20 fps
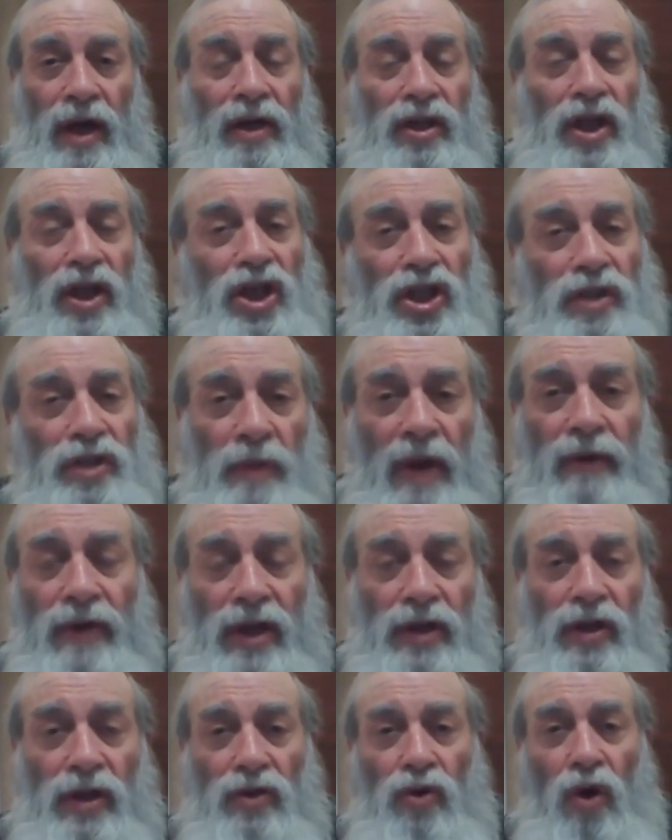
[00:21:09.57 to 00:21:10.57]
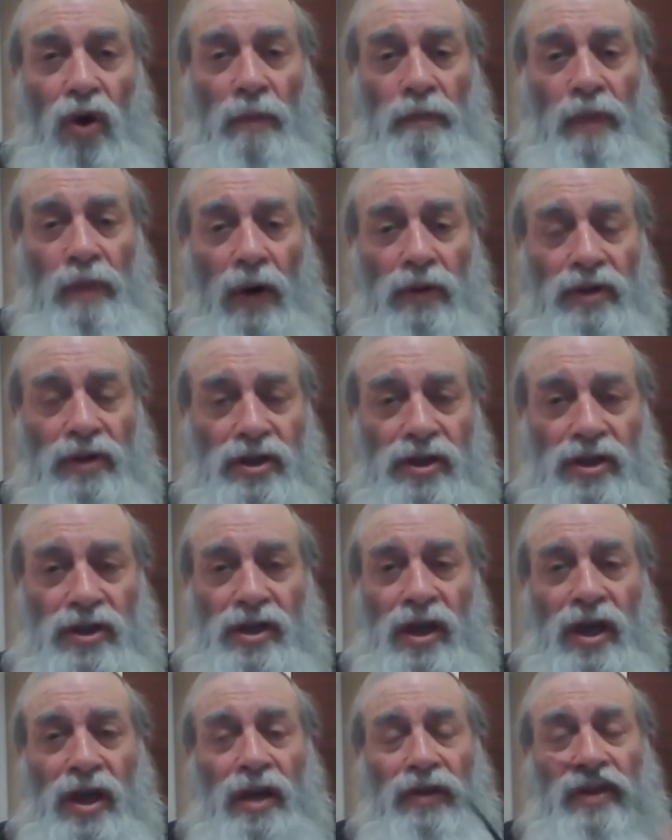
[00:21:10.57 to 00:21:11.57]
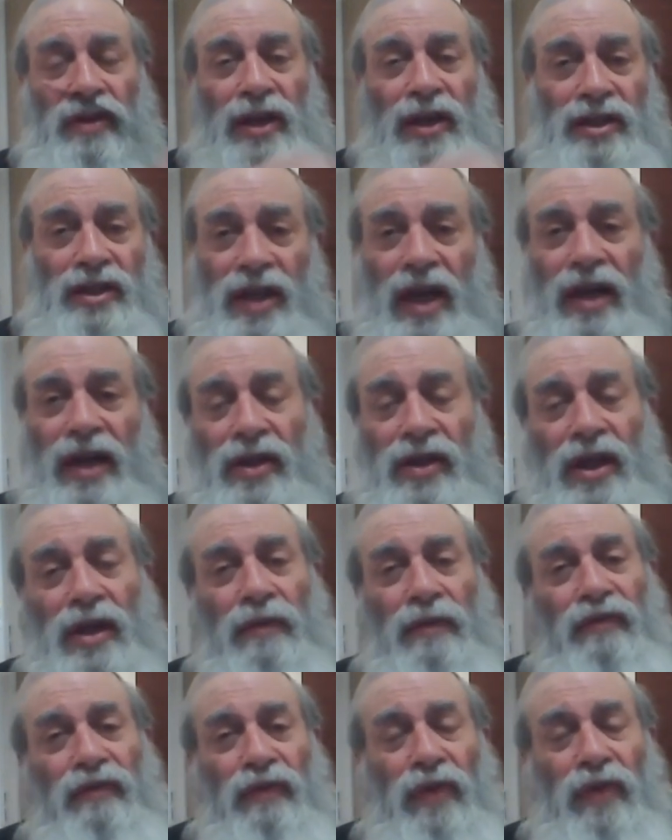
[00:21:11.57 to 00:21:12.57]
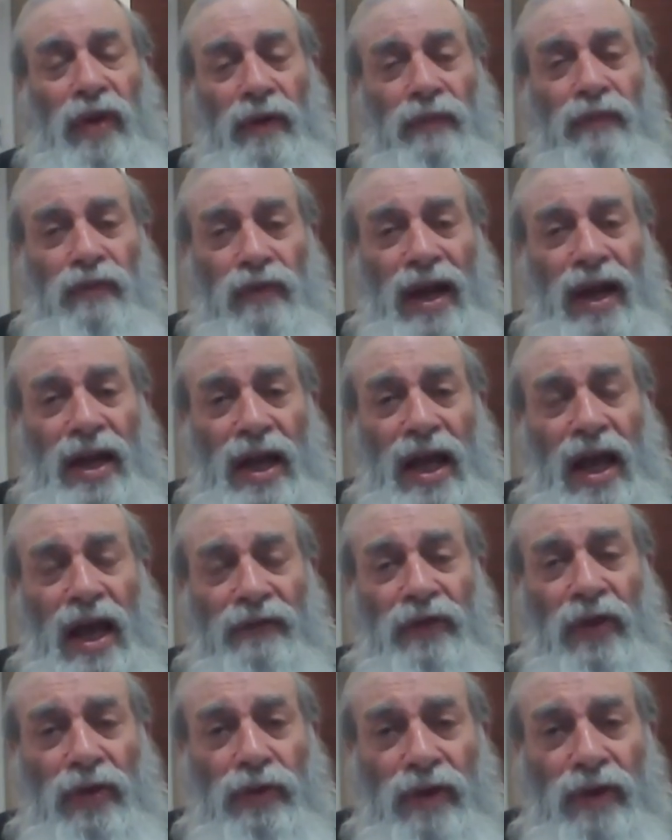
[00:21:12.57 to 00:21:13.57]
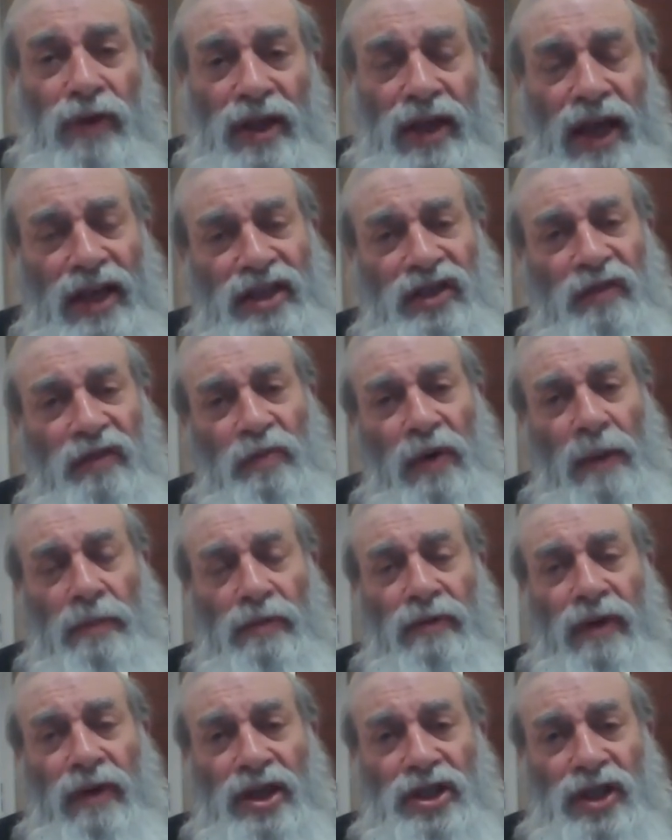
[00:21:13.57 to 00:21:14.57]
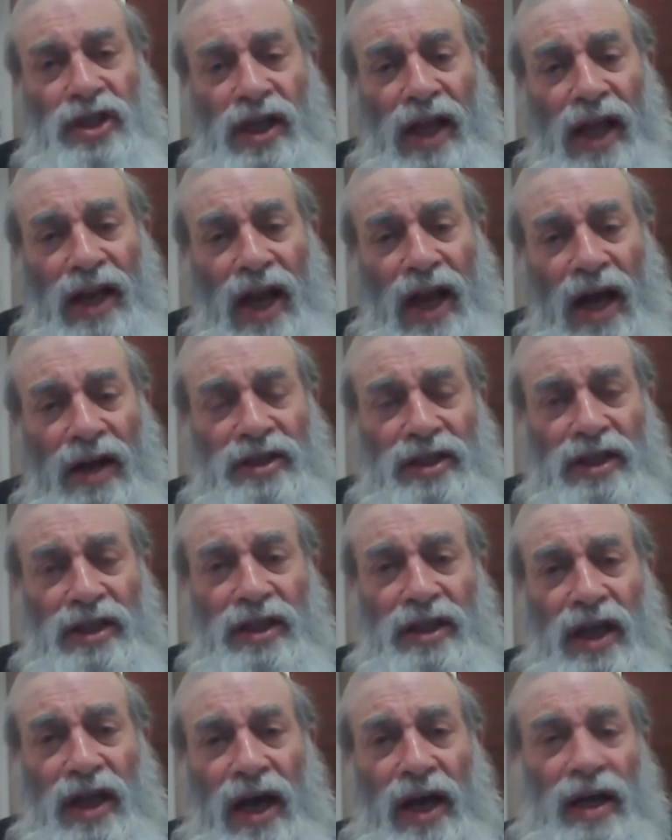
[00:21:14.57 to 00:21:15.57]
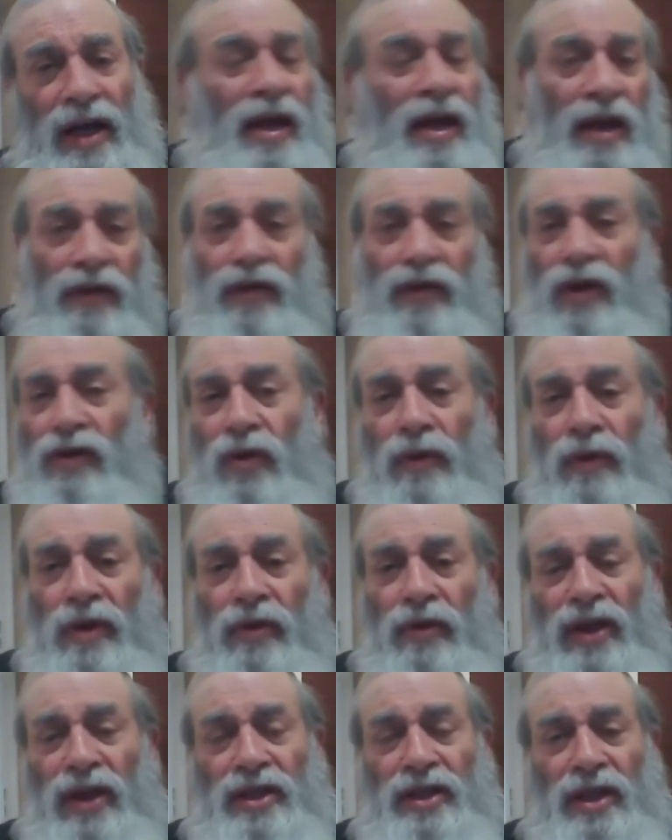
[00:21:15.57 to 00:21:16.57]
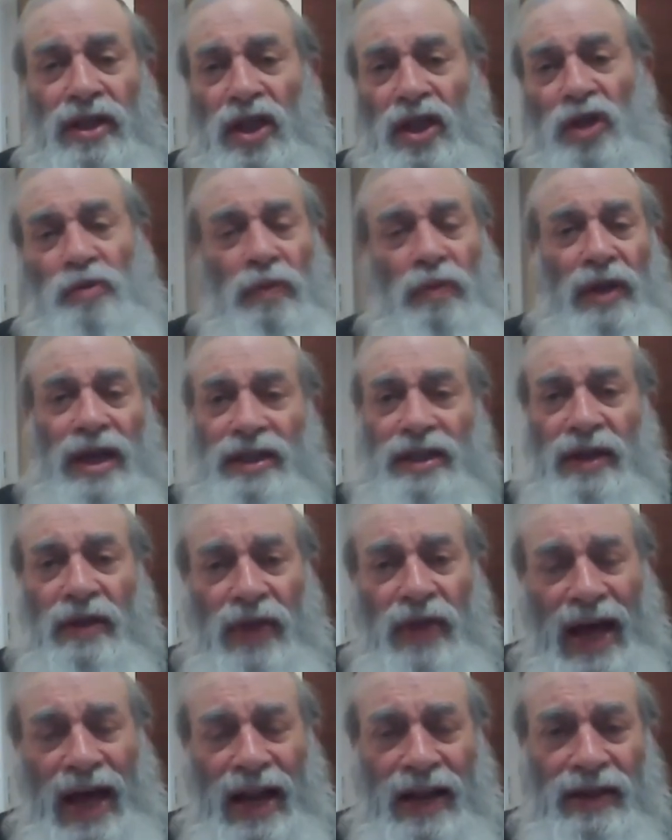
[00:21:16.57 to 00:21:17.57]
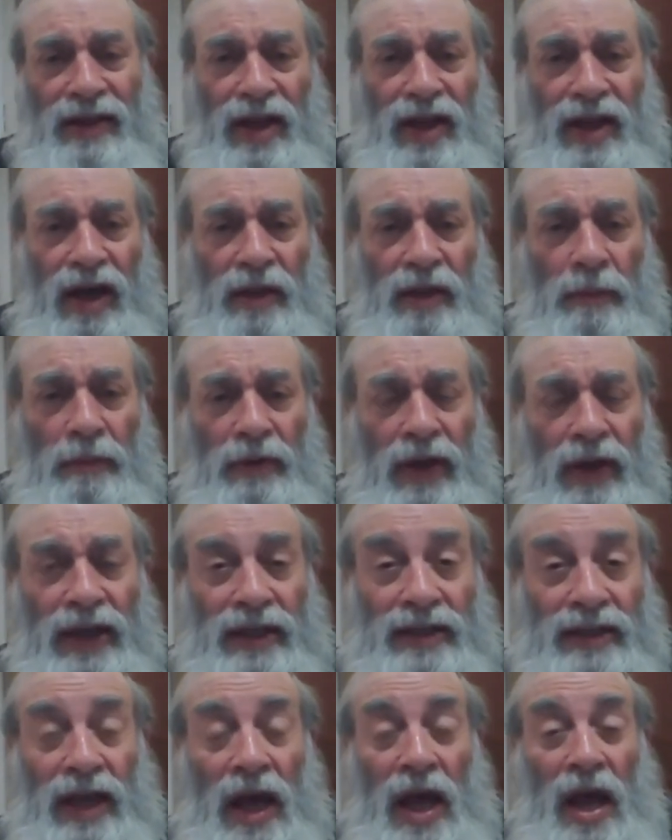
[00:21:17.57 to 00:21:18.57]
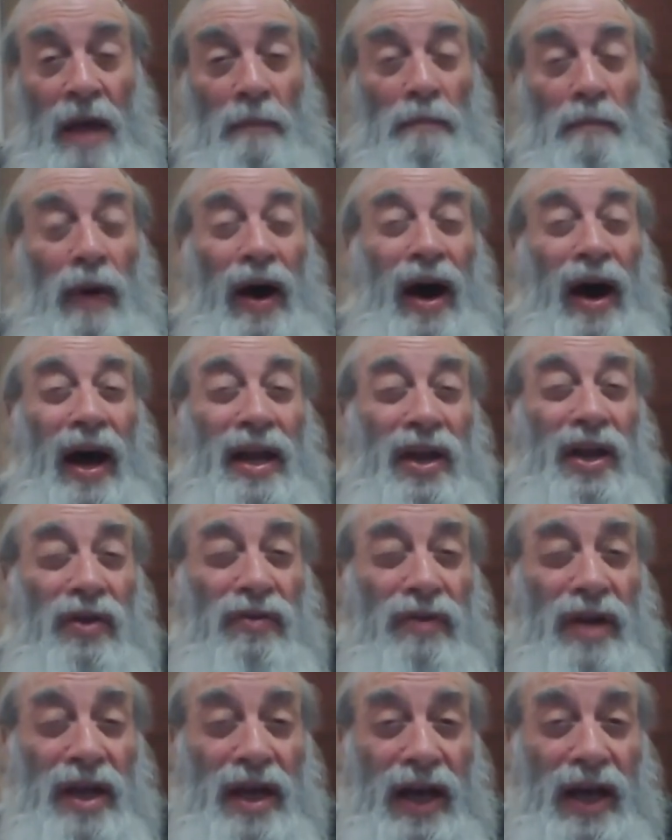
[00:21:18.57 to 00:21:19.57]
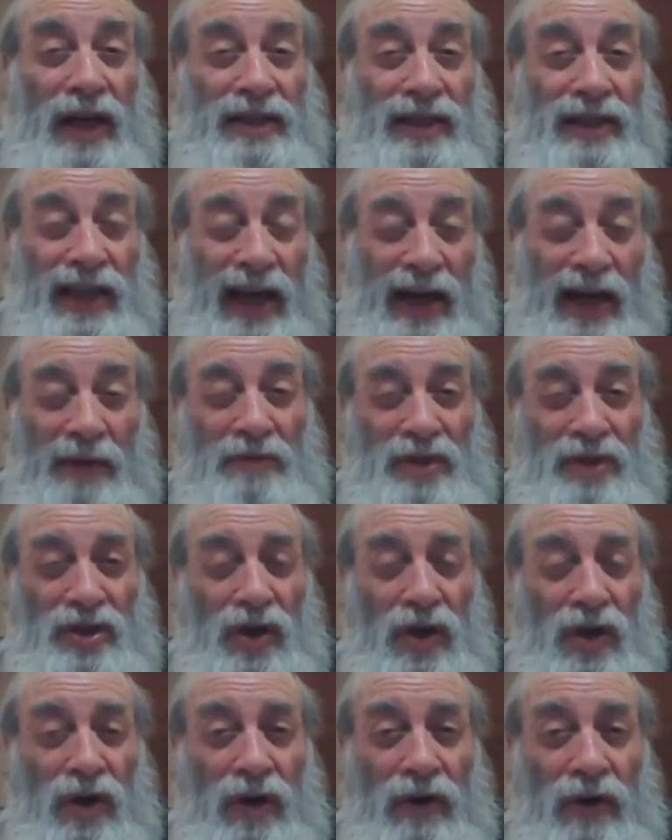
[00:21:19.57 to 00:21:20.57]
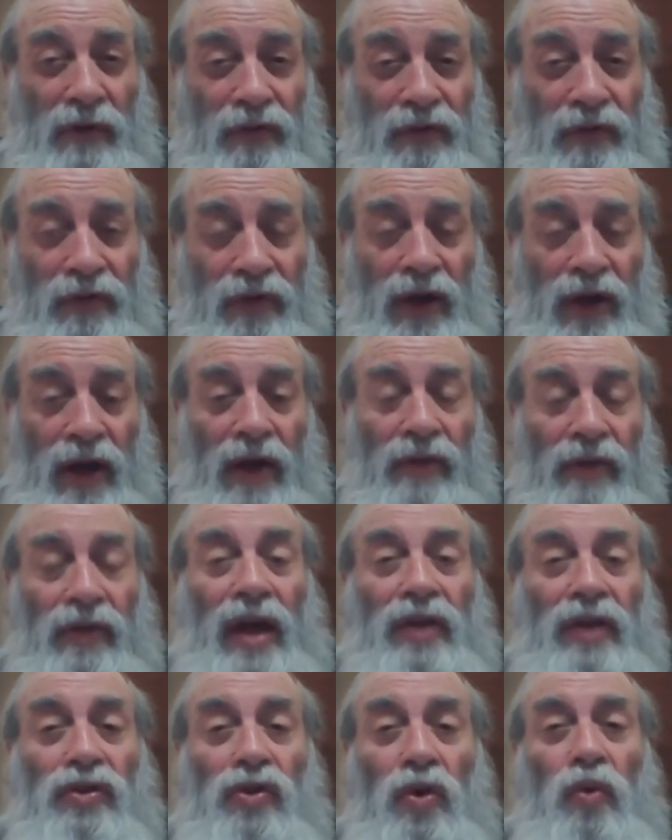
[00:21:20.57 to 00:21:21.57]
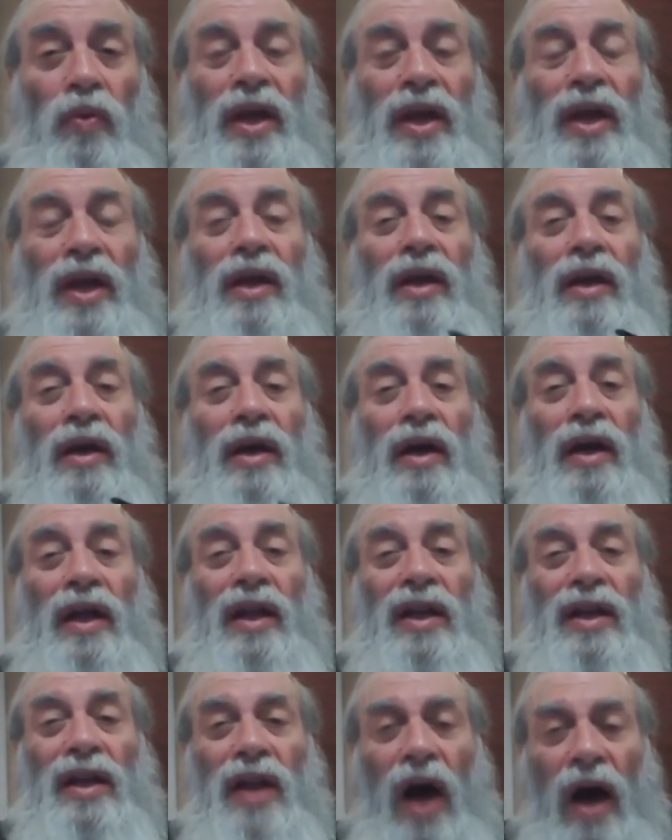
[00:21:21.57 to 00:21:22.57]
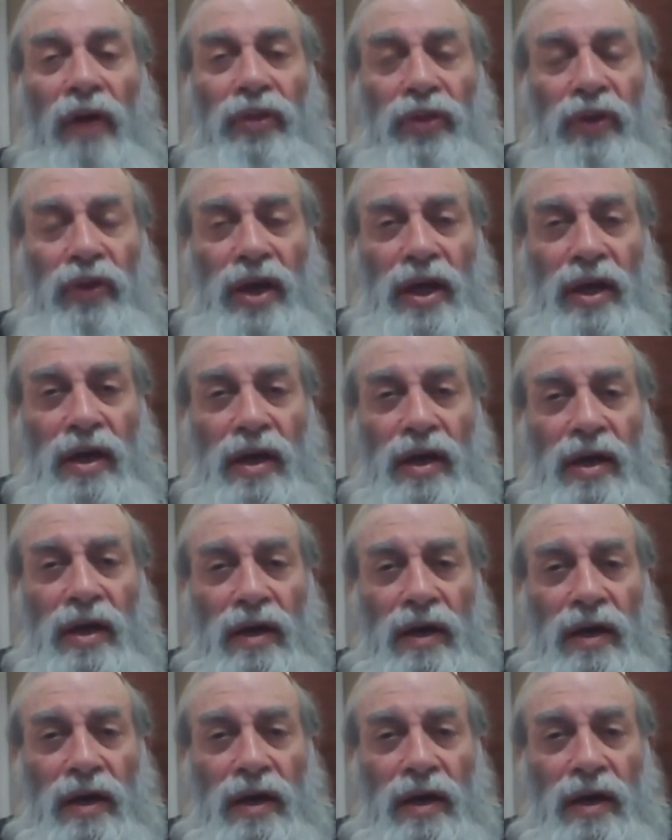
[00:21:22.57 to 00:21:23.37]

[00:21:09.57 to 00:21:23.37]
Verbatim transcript: They're smearing the doorposts. They're standing ready after 3 days of preparation at Har Sinai. They're doing this at this place and that at the other place. By Kriyas Yam Suf, they're doing nothing.